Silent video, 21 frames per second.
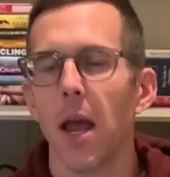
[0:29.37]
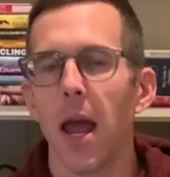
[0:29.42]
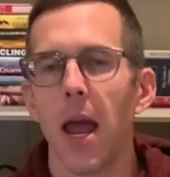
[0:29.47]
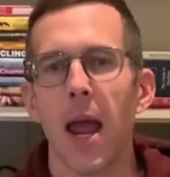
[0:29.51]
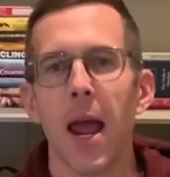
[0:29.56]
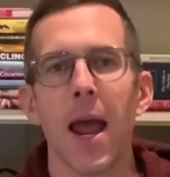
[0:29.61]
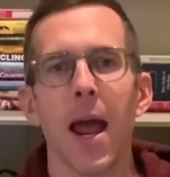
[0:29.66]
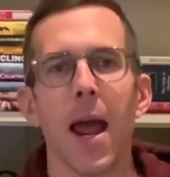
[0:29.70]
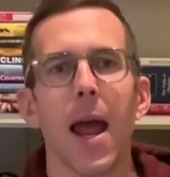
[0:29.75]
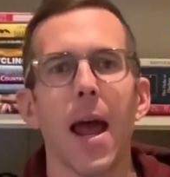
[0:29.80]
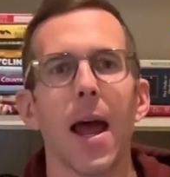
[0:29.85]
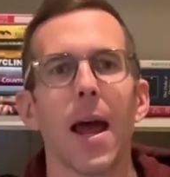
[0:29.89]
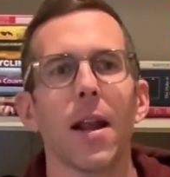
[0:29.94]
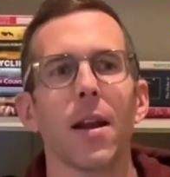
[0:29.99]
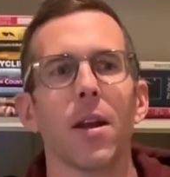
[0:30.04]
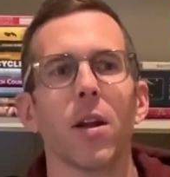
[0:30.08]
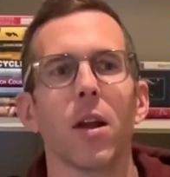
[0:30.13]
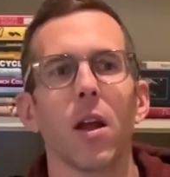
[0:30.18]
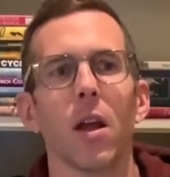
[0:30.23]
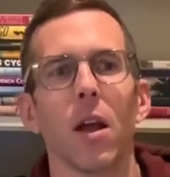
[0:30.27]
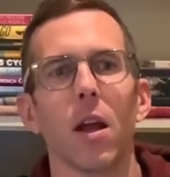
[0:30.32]

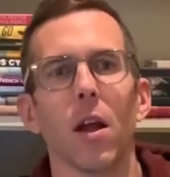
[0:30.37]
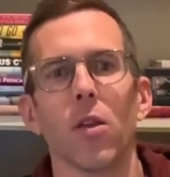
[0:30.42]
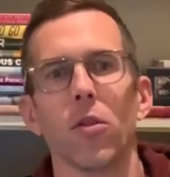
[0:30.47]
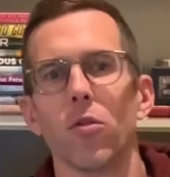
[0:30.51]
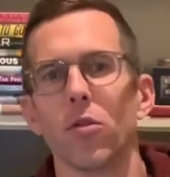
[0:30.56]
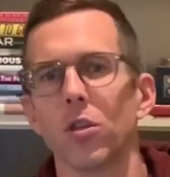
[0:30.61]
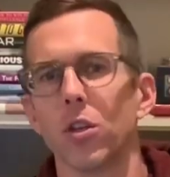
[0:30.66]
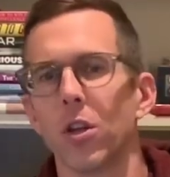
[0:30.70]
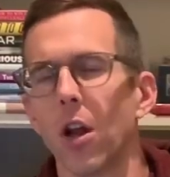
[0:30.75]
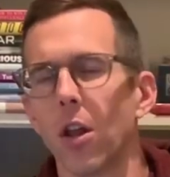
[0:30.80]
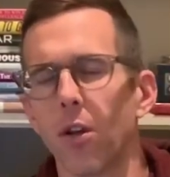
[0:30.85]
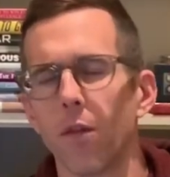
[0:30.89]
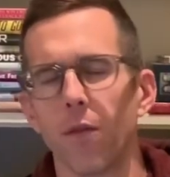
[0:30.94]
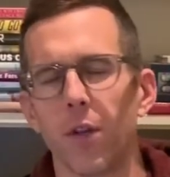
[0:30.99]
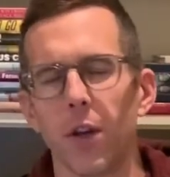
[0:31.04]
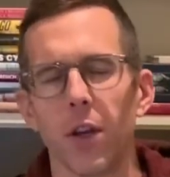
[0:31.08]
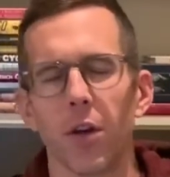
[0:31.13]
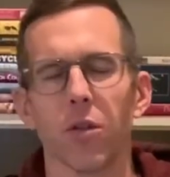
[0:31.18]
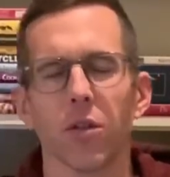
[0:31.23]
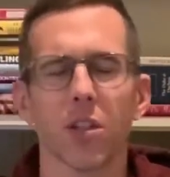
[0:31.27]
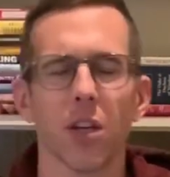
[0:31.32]
And there's another
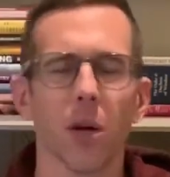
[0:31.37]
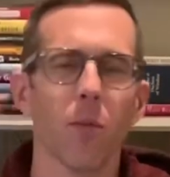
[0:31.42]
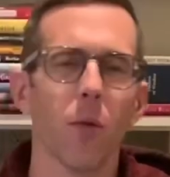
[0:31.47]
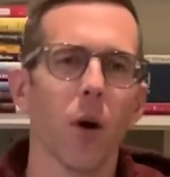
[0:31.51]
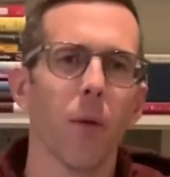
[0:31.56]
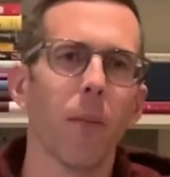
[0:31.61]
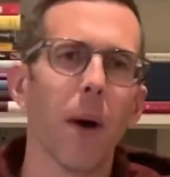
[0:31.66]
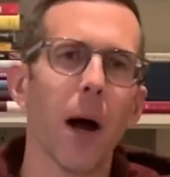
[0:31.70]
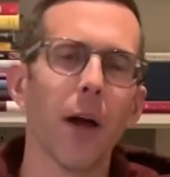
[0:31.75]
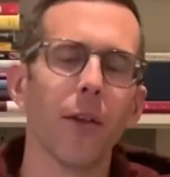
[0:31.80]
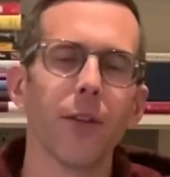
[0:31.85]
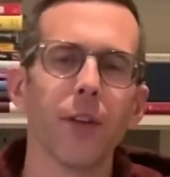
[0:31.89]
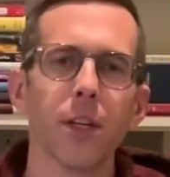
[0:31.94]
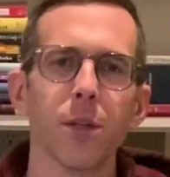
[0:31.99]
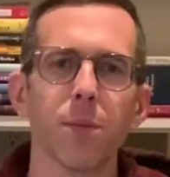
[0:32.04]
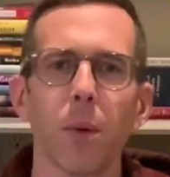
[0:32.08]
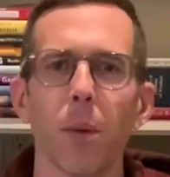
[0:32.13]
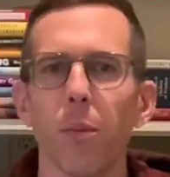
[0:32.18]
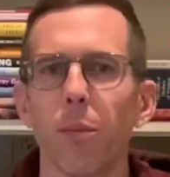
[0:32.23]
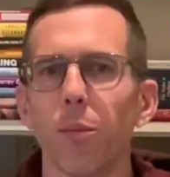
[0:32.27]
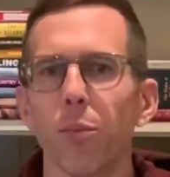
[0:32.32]
video somewhere about this,
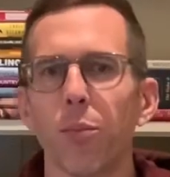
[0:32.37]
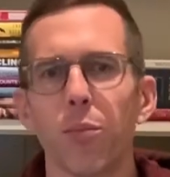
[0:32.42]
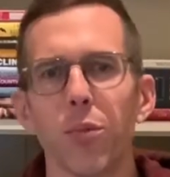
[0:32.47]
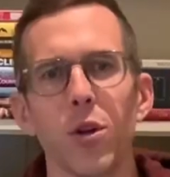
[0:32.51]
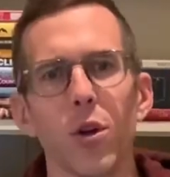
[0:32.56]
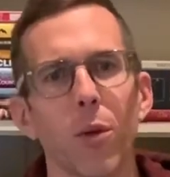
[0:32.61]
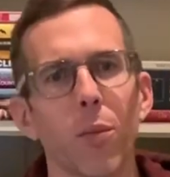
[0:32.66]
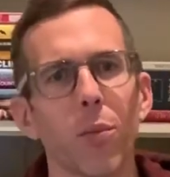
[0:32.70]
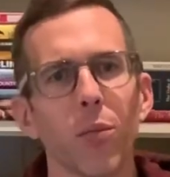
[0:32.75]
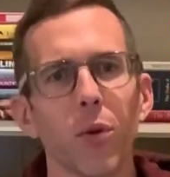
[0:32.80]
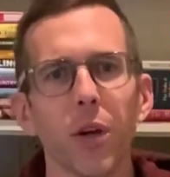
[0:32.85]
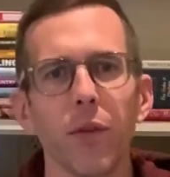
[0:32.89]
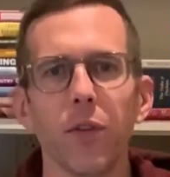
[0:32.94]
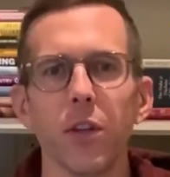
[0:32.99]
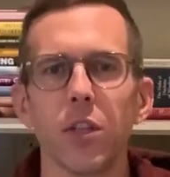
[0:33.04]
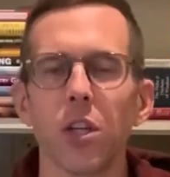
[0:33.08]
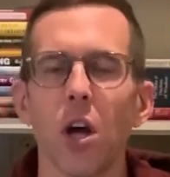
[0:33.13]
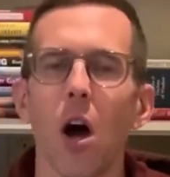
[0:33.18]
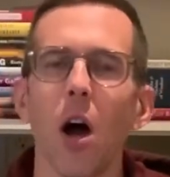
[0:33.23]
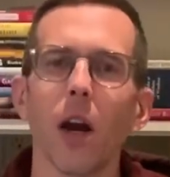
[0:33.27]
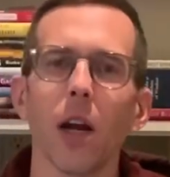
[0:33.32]
but you know, briefly
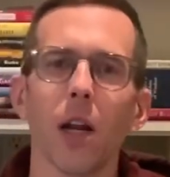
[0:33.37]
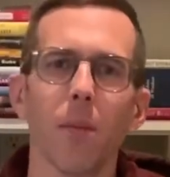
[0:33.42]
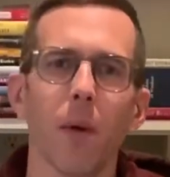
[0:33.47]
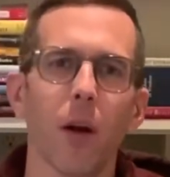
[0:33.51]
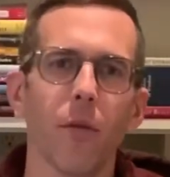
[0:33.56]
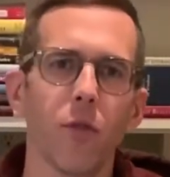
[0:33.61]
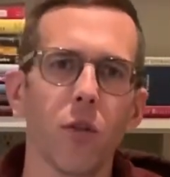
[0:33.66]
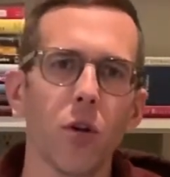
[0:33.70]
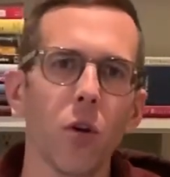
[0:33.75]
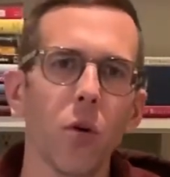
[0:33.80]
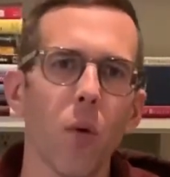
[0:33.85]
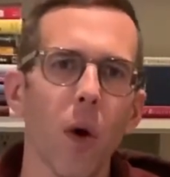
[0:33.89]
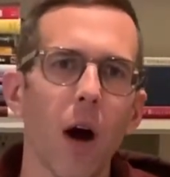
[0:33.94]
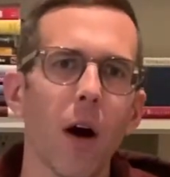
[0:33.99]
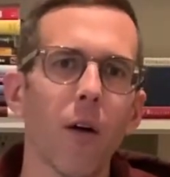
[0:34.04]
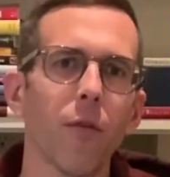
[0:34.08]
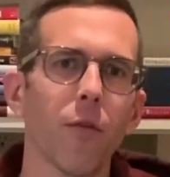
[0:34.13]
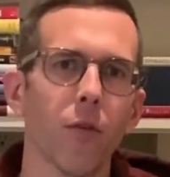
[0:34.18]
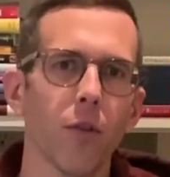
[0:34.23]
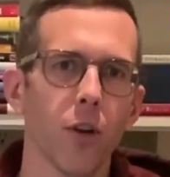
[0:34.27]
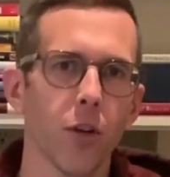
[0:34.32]
talking about if you go
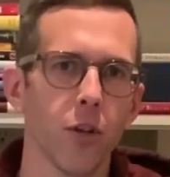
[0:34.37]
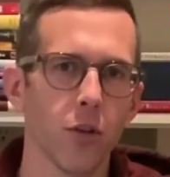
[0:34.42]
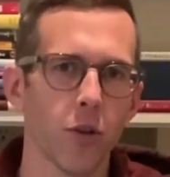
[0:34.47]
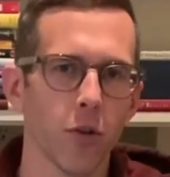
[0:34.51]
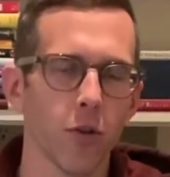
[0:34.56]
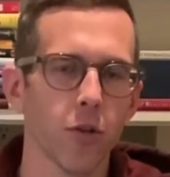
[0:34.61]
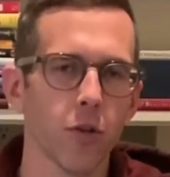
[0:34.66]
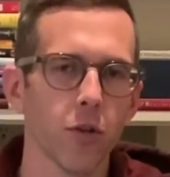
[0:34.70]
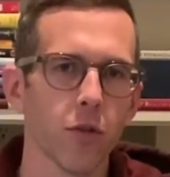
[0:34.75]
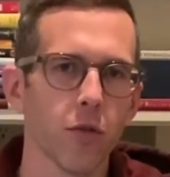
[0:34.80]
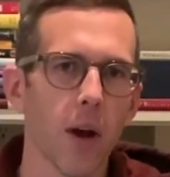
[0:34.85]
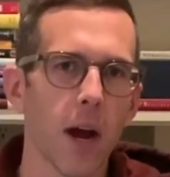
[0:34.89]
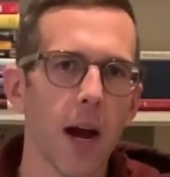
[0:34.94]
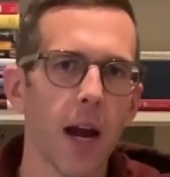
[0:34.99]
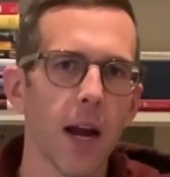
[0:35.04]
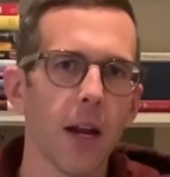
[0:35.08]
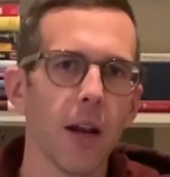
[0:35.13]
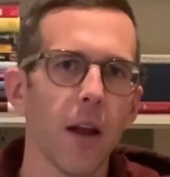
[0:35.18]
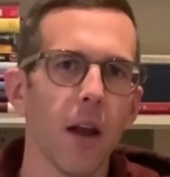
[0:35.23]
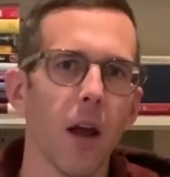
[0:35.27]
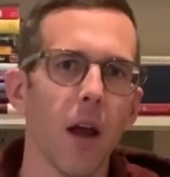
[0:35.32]
out for an endurance
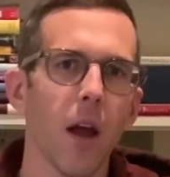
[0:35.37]
ride,